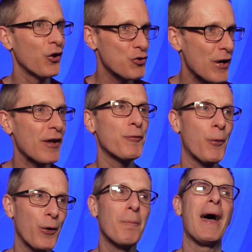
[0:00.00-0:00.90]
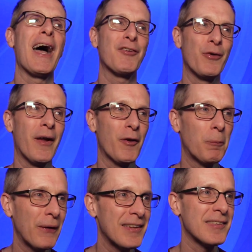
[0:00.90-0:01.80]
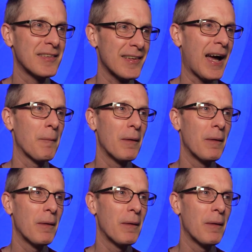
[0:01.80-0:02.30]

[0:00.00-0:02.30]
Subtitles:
You're transported back to another place in time.